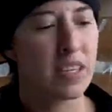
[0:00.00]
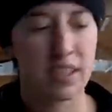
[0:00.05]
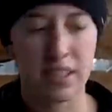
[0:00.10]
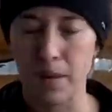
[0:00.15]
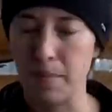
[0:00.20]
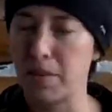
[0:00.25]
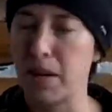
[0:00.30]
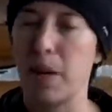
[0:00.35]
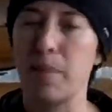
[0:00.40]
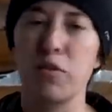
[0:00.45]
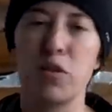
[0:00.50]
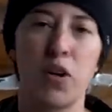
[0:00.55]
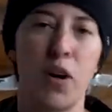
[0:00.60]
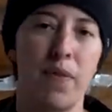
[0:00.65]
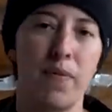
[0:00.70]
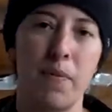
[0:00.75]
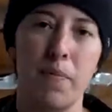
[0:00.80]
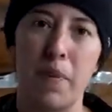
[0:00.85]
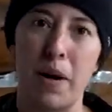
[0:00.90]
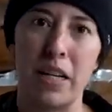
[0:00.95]
Sometimes you
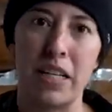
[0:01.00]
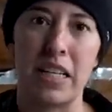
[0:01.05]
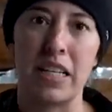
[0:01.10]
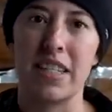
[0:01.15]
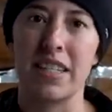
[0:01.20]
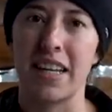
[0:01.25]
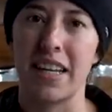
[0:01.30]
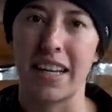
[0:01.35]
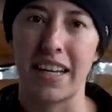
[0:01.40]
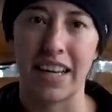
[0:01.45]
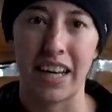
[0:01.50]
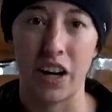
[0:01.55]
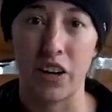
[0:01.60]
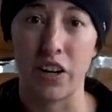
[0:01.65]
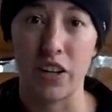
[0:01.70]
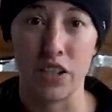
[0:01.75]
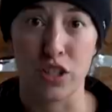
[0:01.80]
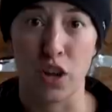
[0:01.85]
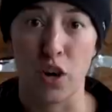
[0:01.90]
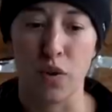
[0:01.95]
have abundance and it
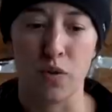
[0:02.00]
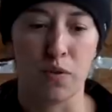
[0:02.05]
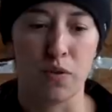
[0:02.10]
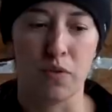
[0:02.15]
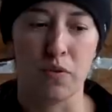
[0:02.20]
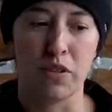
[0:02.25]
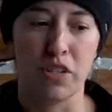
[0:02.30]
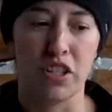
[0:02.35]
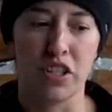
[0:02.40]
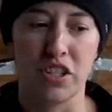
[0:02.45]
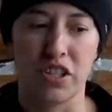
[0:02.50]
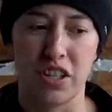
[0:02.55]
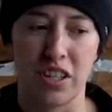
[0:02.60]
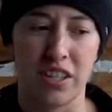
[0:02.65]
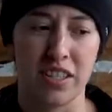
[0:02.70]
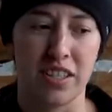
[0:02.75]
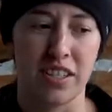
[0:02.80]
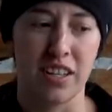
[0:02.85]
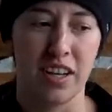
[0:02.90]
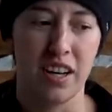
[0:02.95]
carries over, which is
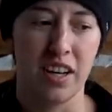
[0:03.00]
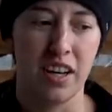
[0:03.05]
just,